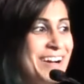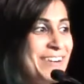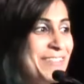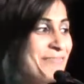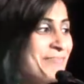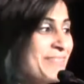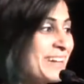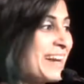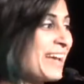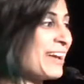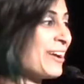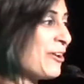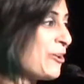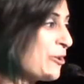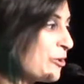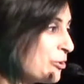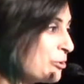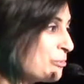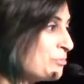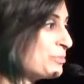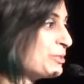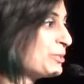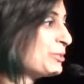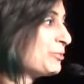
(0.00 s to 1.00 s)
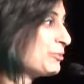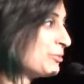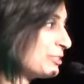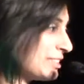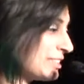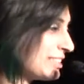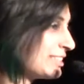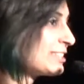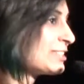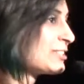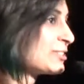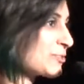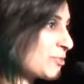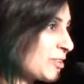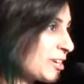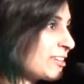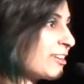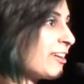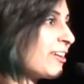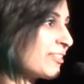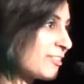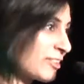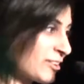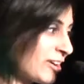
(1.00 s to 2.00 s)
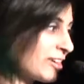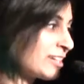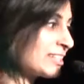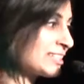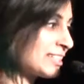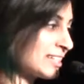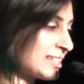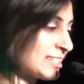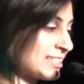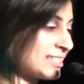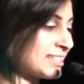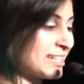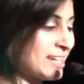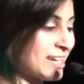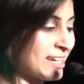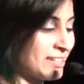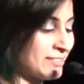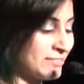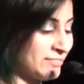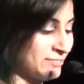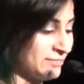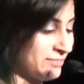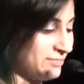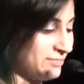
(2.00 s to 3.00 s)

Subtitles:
But I hope you really enjoyed all the content today.